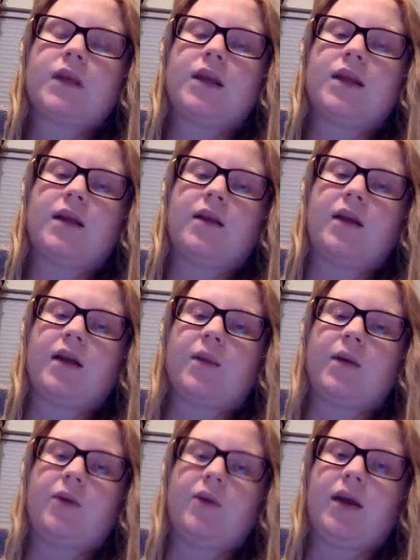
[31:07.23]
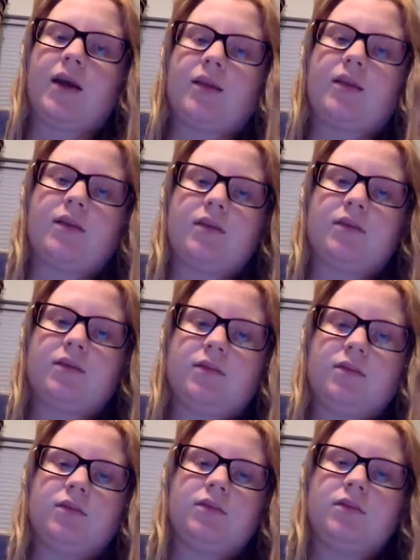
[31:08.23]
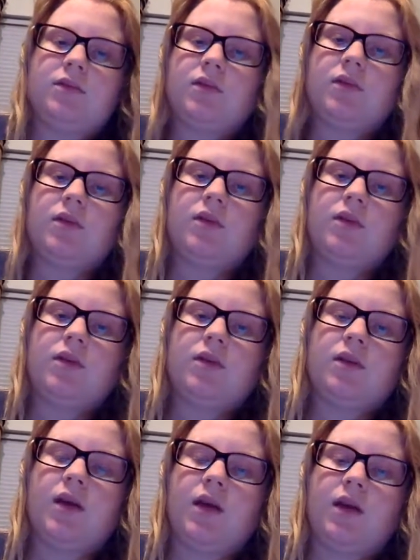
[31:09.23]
it's kind of like a protest that